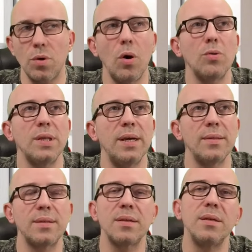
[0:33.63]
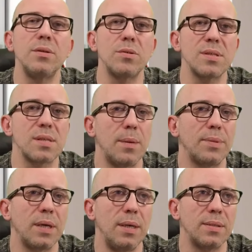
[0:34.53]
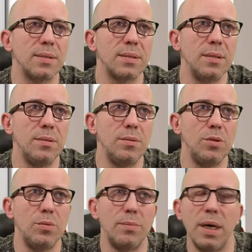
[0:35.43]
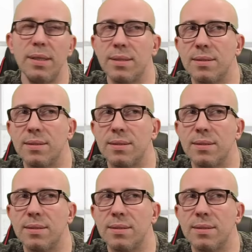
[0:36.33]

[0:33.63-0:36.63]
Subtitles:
go there, turn on subtitles, and you might